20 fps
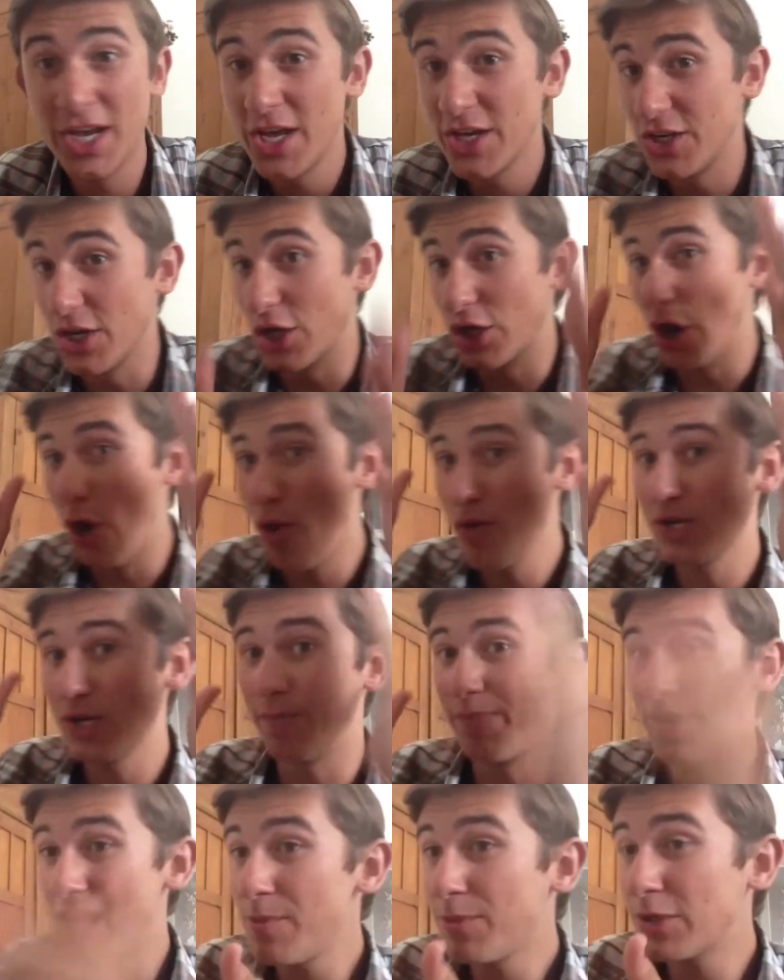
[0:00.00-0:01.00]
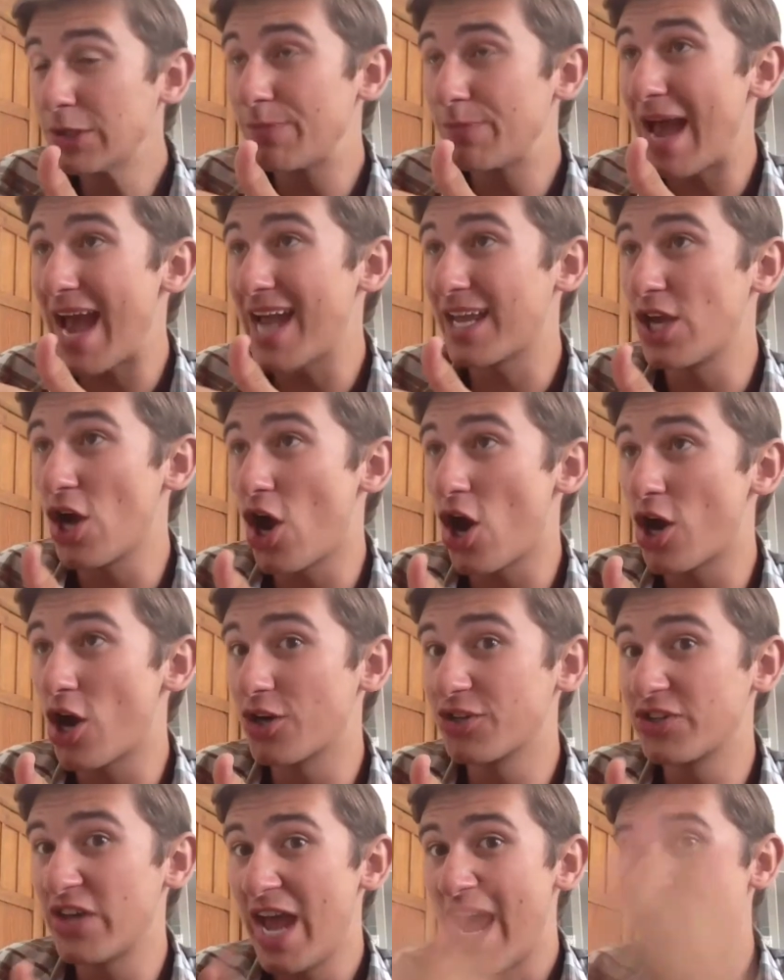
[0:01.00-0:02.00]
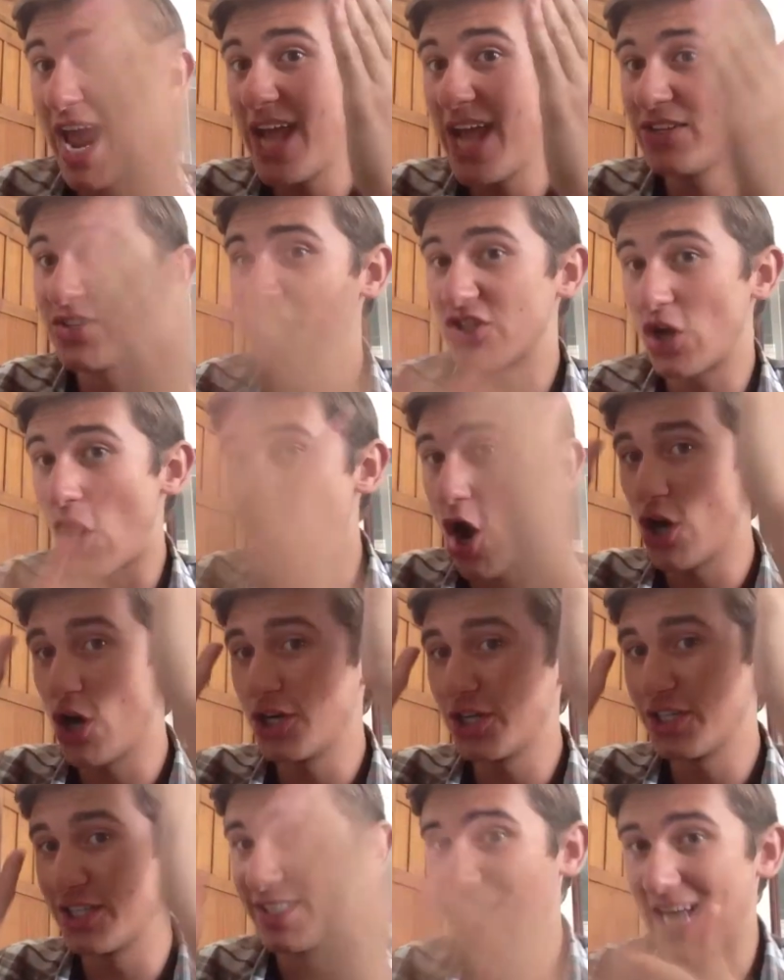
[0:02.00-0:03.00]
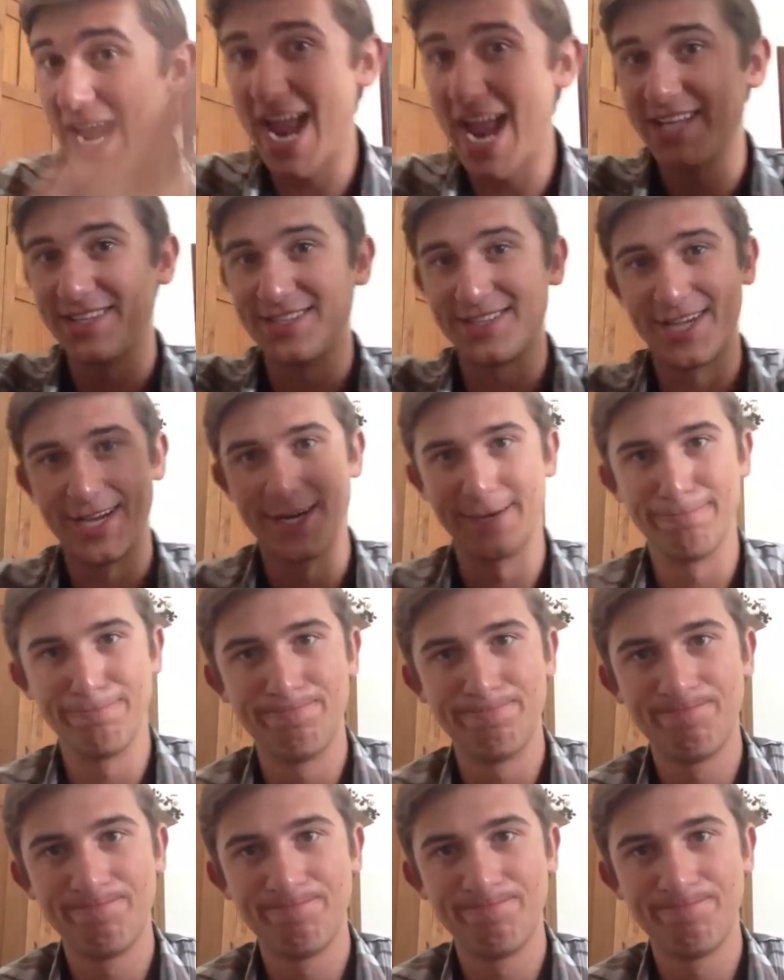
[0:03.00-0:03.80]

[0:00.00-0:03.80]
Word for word: to go into people's backyards and start dancing.